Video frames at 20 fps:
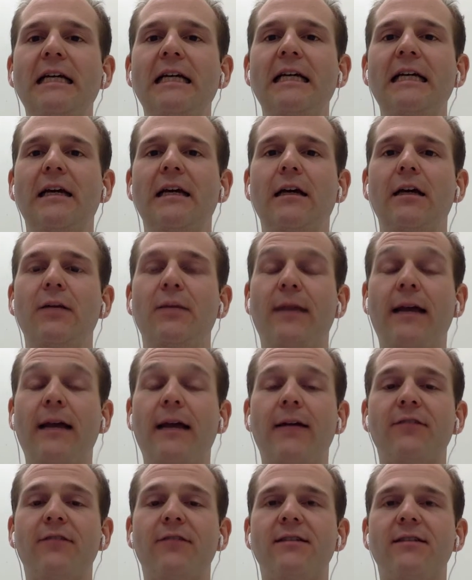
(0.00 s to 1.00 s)
to be
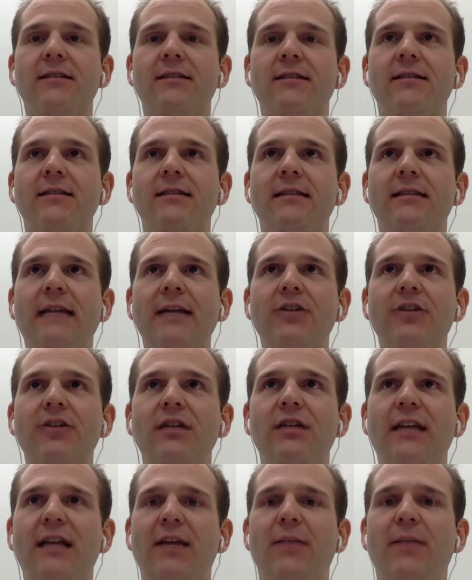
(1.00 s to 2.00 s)
activist, is
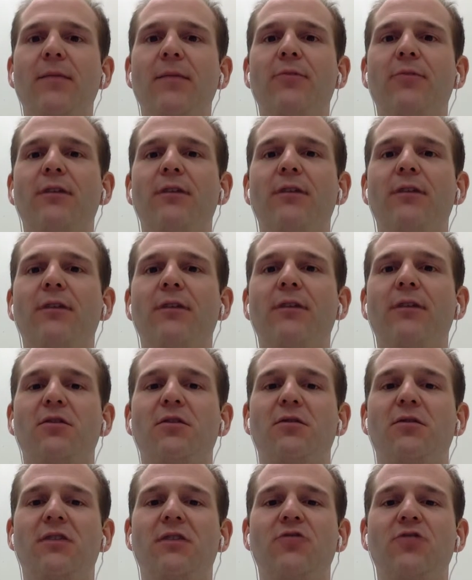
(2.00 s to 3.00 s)
actually getting people on treatment who
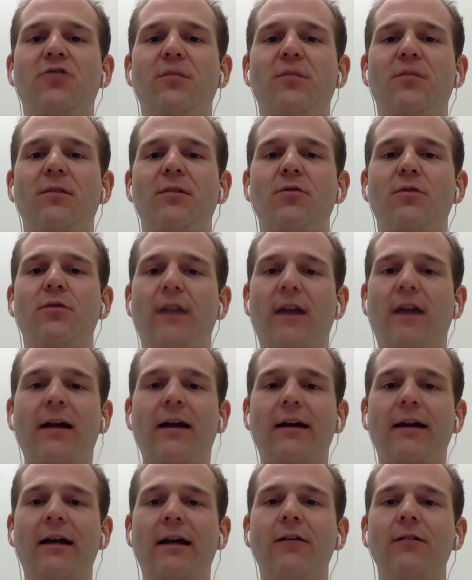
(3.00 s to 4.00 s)
need treatment, who are
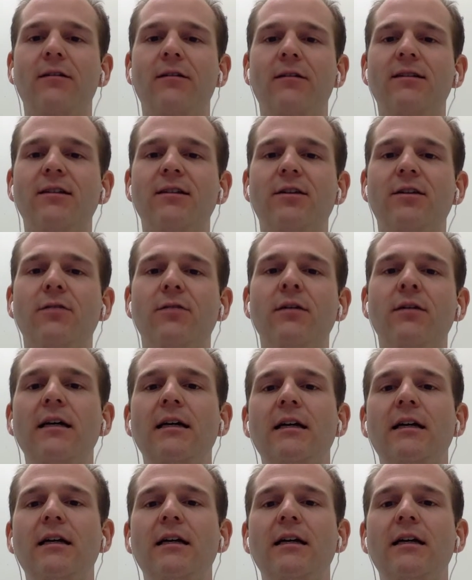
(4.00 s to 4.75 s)
dying now. And so,